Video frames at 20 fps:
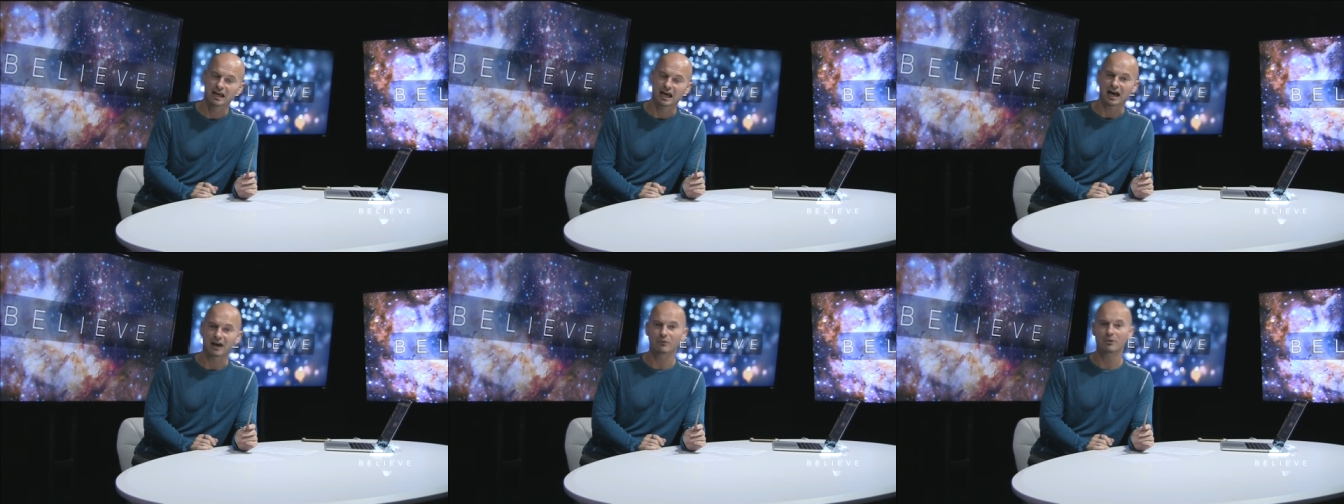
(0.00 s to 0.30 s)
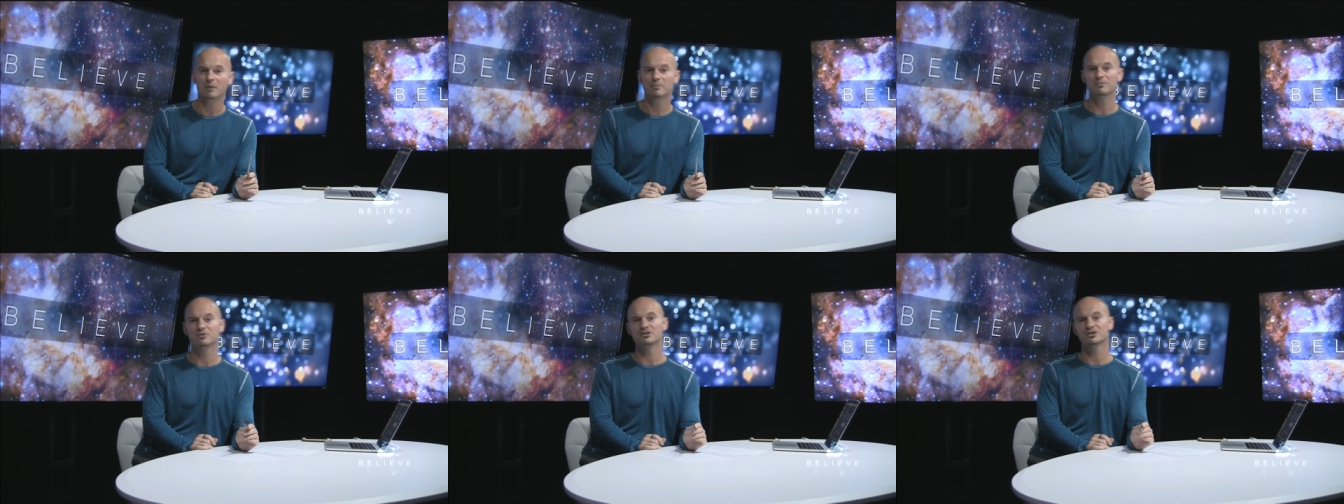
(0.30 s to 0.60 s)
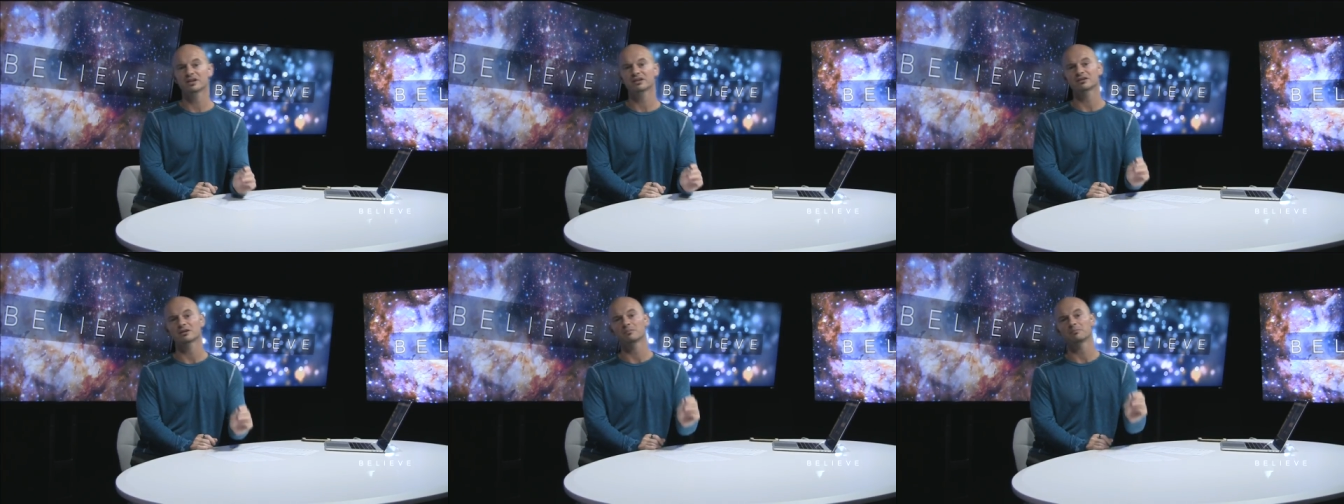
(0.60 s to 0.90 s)
I
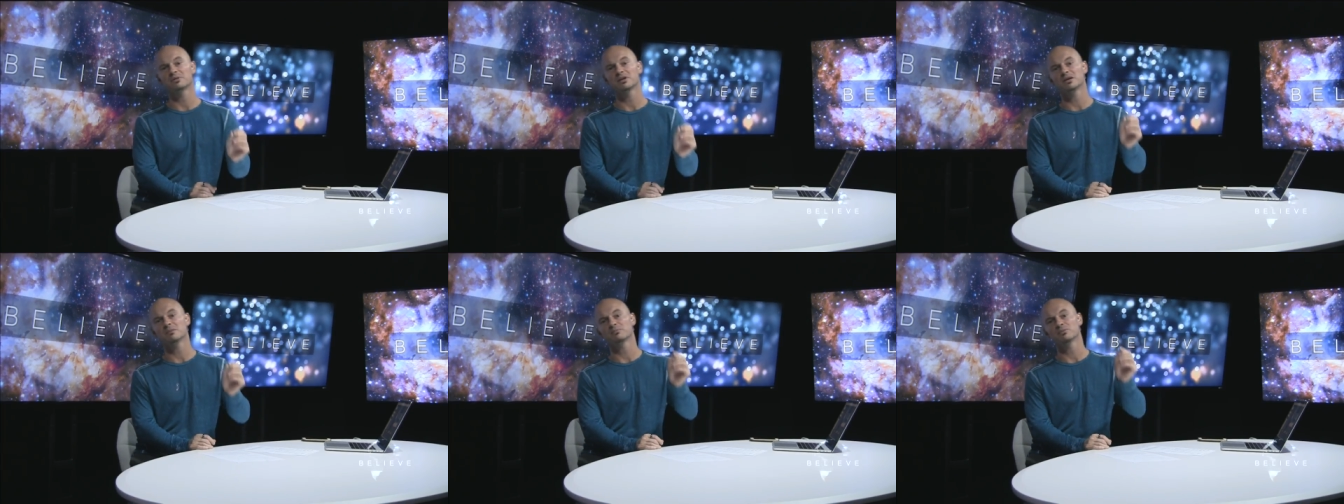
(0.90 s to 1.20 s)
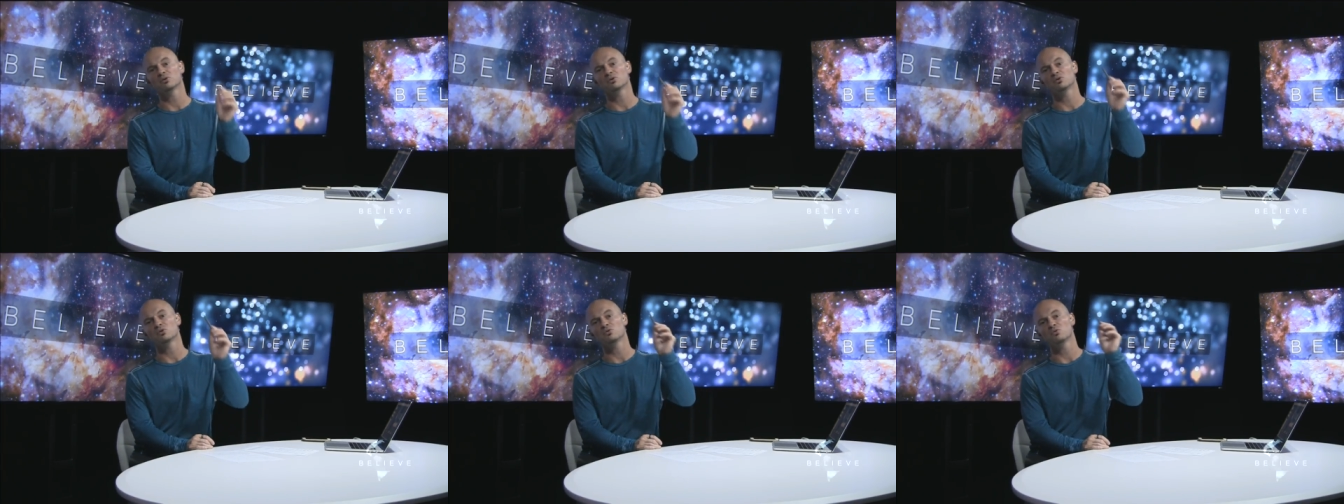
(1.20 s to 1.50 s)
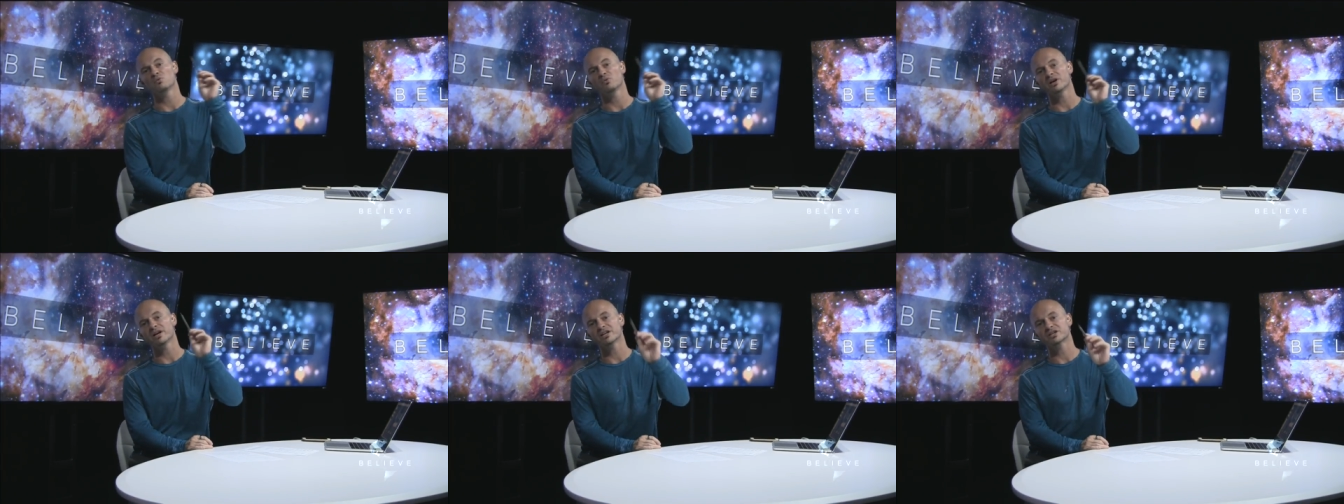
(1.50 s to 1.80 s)
represent the people who
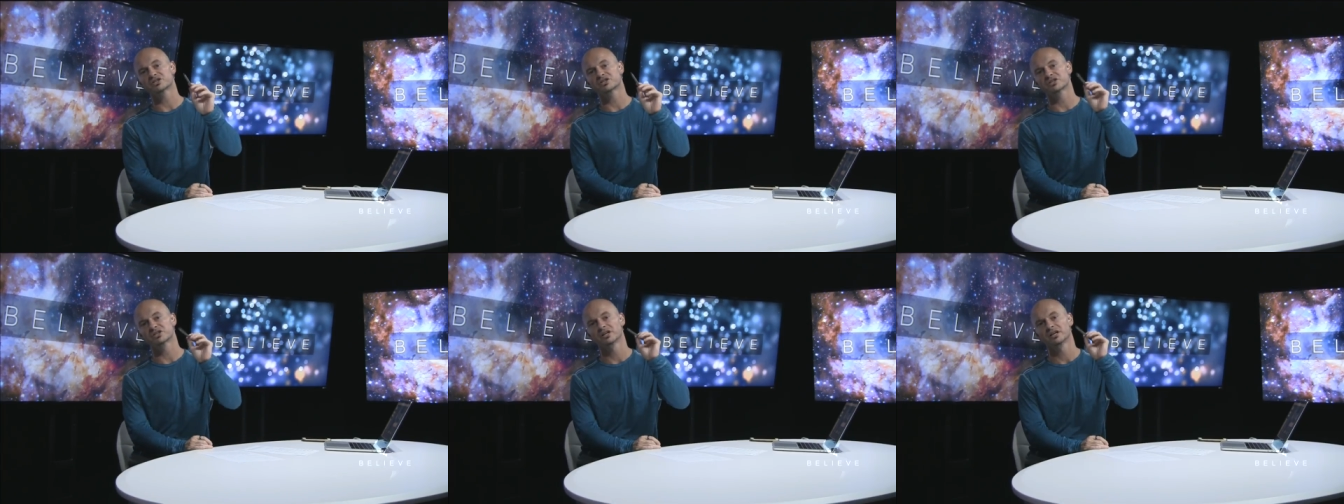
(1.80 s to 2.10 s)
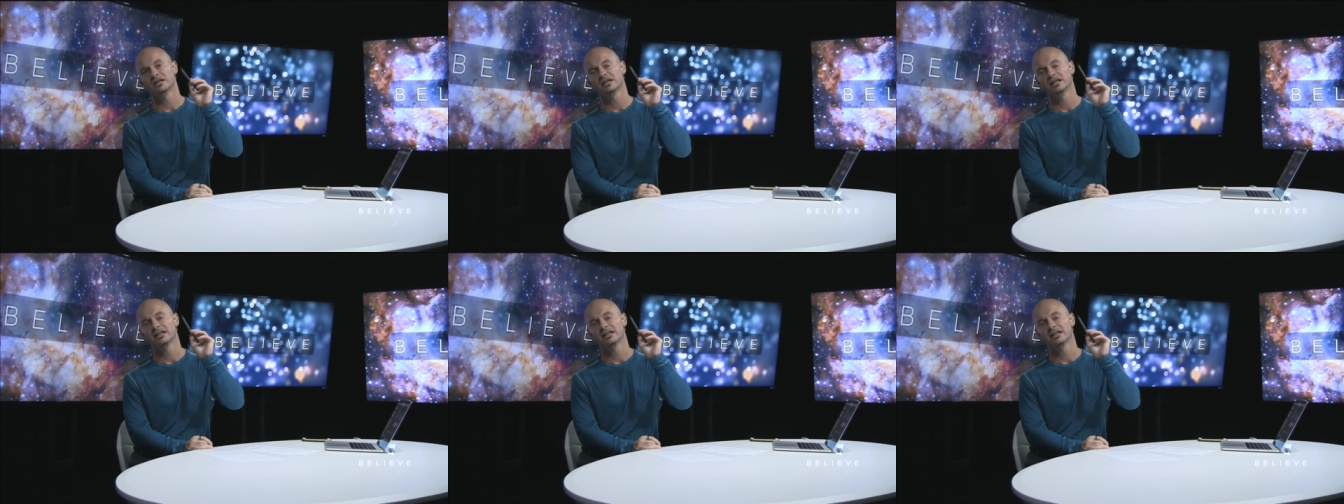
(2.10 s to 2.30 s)
wish